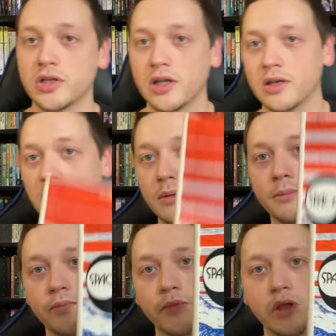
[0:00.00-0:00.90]
and
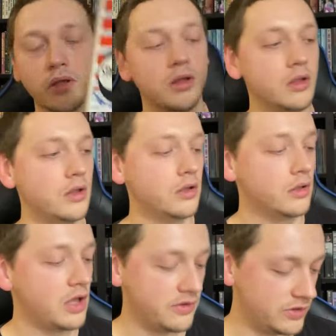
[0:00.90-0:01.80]

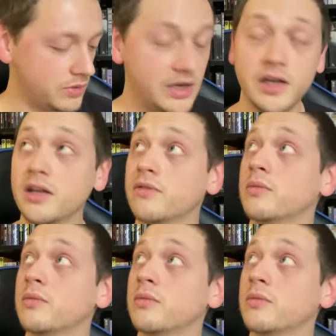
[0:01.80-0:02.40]
have I read any of them?